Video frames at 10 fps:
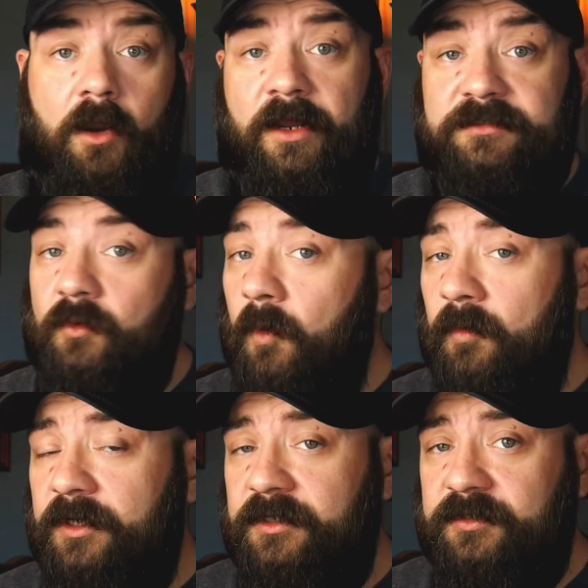Alright, so what
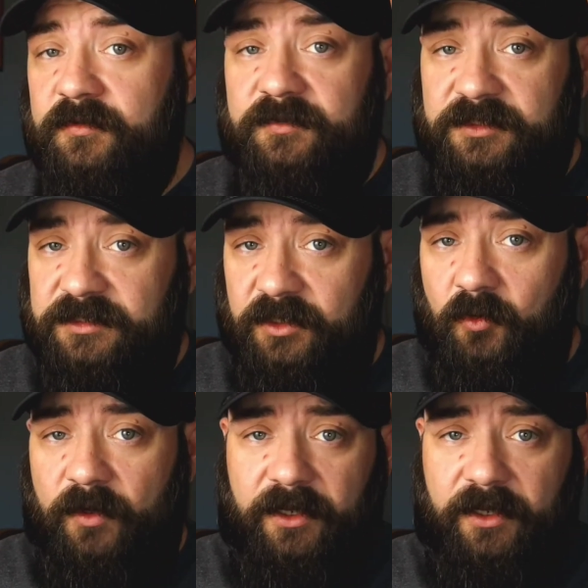we're going to do is just going to go